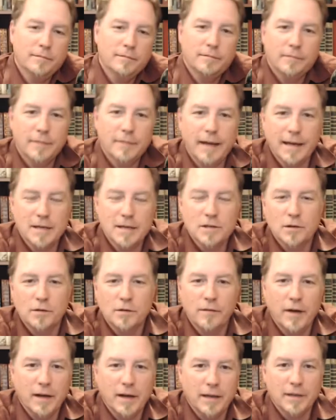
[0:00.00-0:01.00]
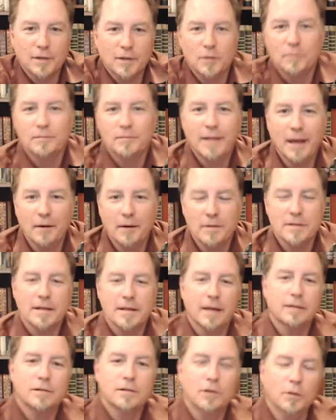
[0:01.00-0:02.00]
I guess Kurt Vonnegut could count as
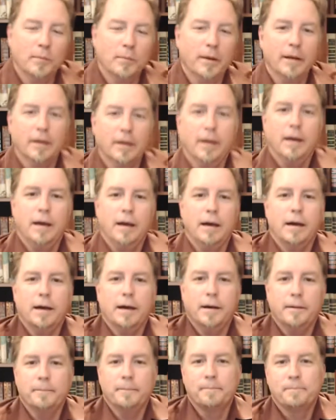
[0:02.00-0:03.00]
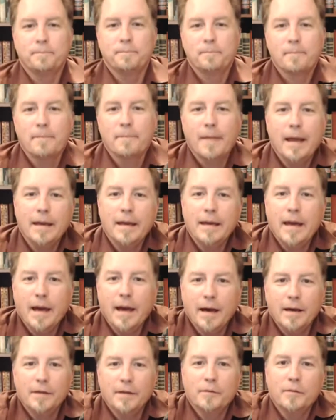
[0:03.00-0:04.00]
that too, but. Um,
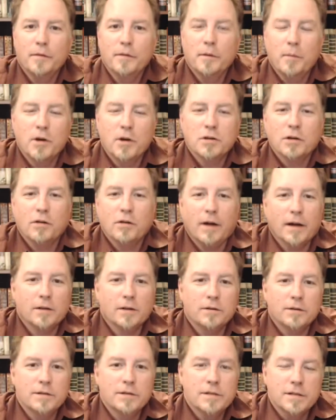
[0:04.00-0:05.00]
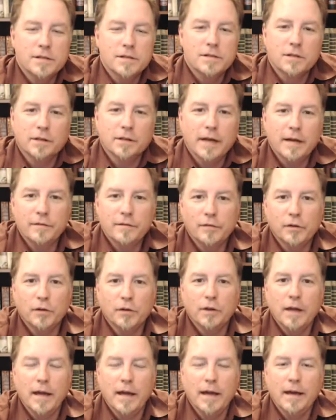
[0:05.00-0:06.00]
yeah, The Martian Chronicles is
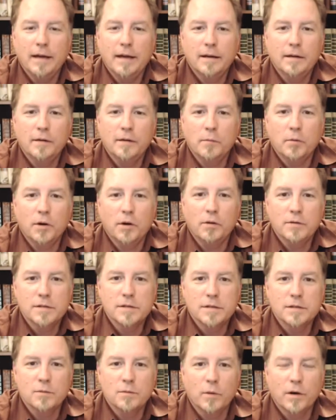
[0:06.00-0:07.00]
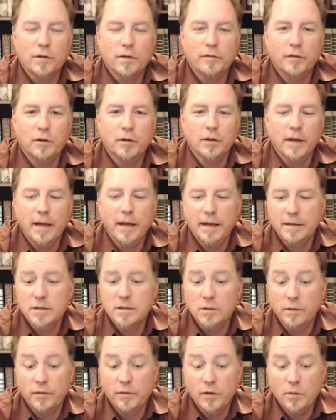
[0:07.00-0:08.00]
delightful and the prose is wonderful. And
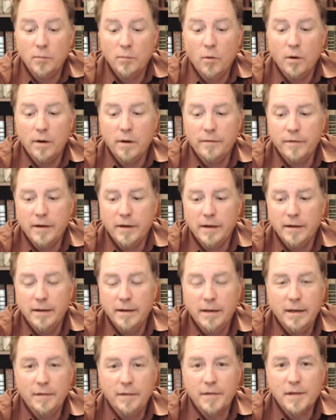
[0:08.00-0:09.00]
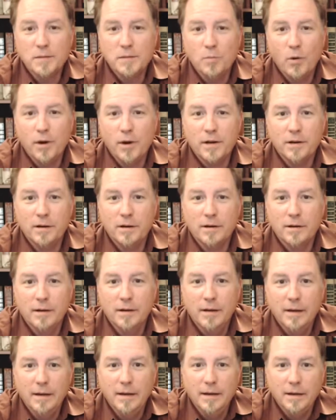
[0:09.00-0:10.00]
so if you're more of a, if that's more your,
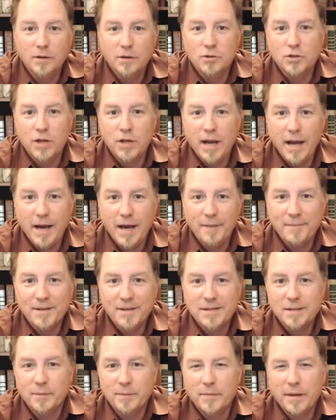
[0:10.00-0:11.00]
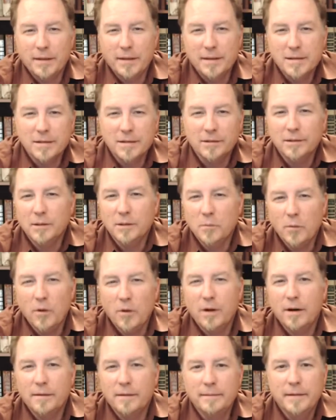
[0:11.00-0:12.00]
your jam is something that's a little
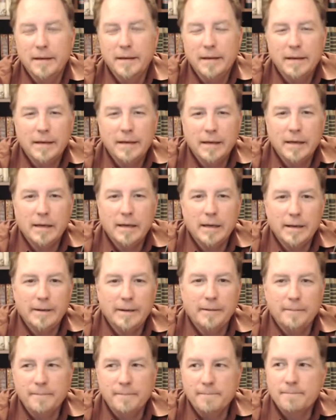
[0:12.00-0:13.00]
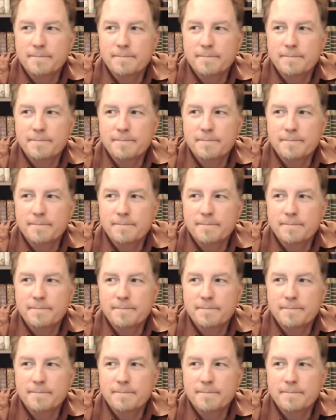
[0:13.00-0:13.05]
more, um,